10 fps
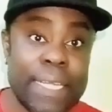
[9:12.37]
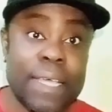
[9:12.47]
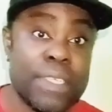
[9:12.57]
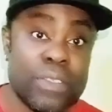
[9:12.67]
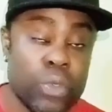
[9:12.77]

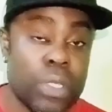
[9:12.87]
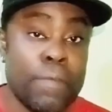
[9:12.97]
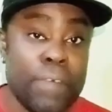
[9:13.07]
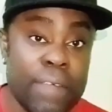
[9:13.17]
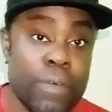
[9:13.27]
might not be
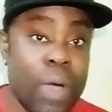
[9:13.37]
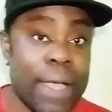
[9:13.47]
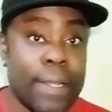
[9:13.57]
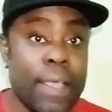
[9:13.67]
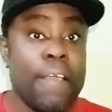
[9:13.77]
suitable for
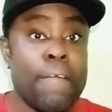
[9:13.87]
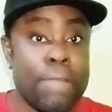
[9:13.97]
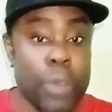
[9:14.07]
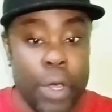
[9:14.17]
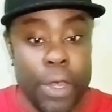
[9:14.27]
everyone.
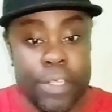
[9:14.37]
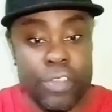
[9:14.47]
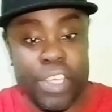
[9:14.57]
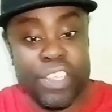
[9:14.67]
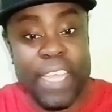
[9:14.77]
Viewer
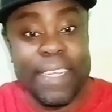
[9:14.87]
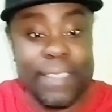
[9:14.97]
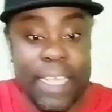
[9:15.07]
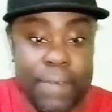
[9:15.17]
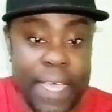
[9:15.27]

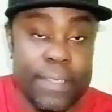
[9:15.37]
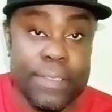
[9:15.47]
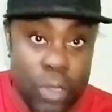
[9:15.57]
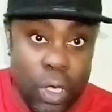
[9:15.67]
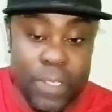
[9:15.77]
discretion is
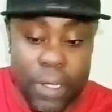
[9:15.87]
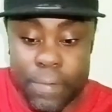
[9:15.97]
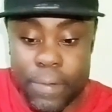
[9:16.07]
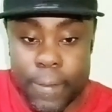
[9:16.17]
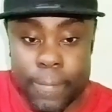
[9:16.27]
advised.
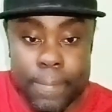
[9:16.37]
Observe.